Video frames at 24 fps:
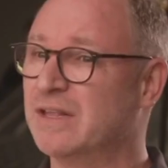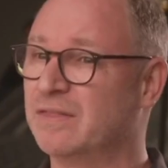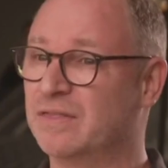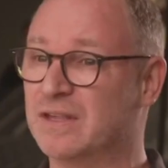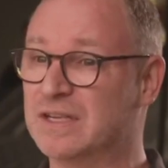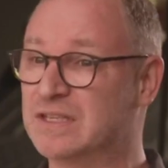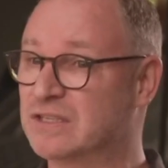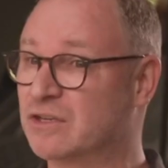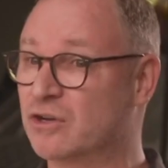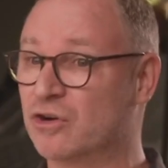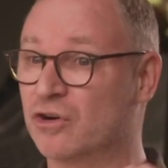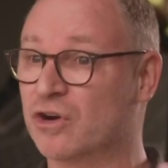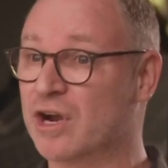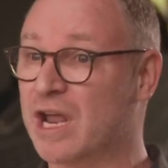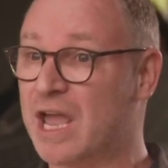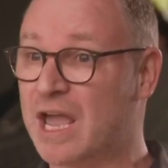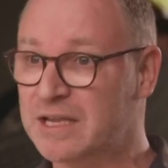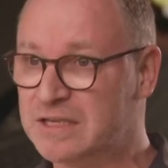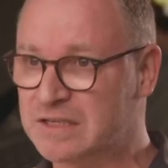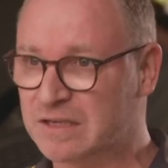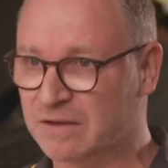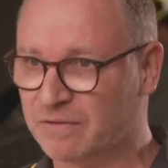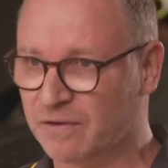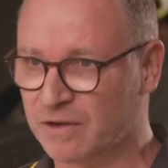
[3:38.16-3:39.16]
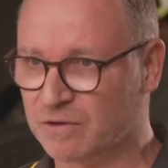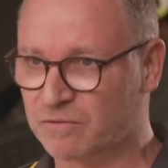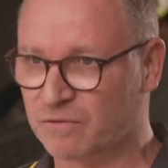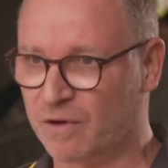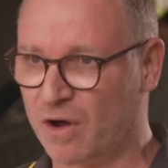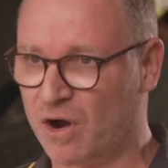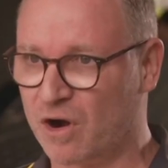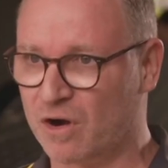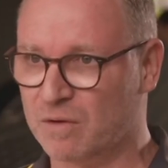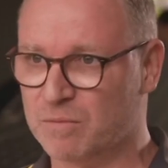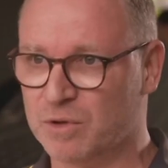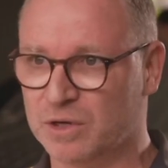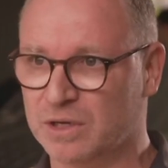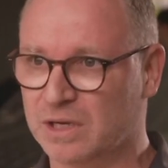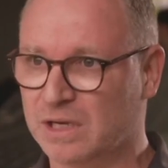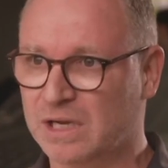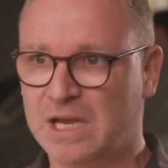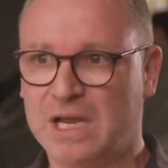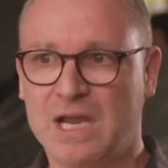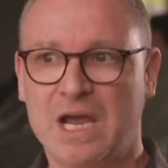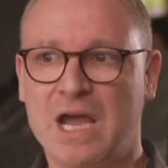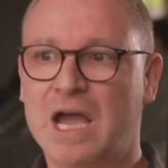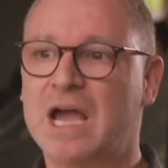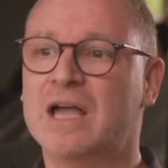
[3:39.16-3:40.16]
this creative environment,
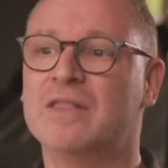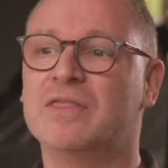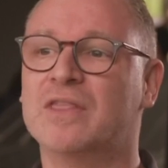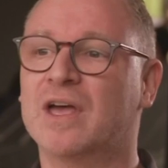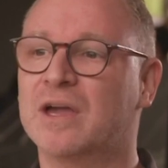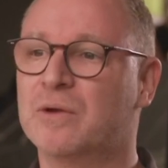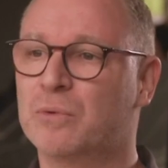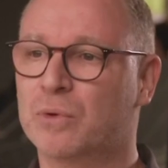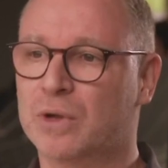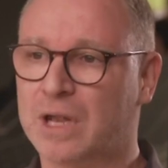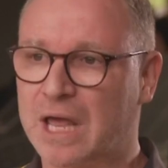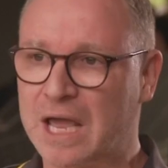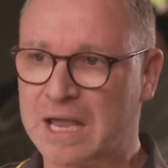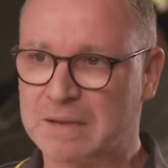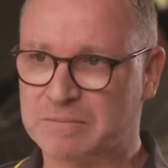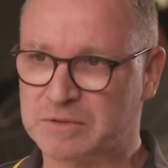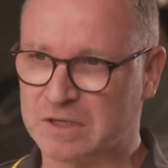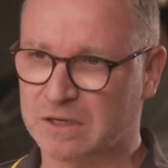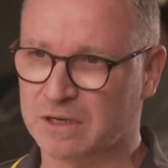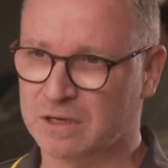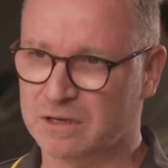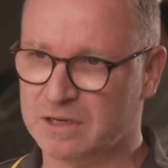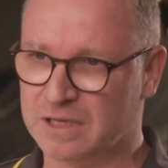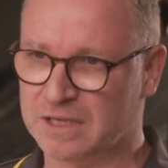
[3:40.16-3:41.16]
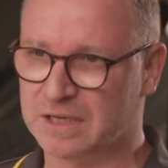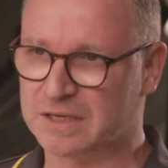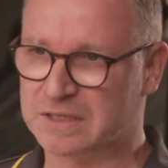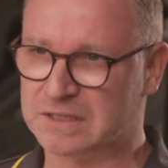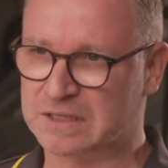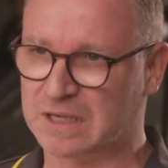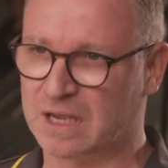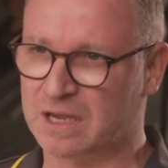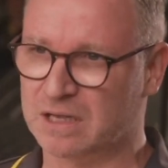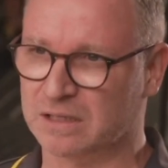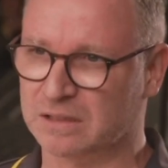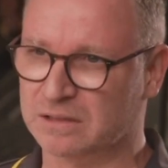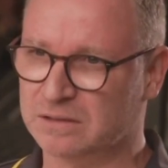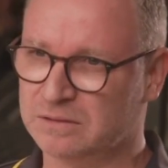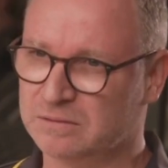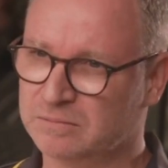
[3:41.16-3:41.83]
and they will absolutely excel.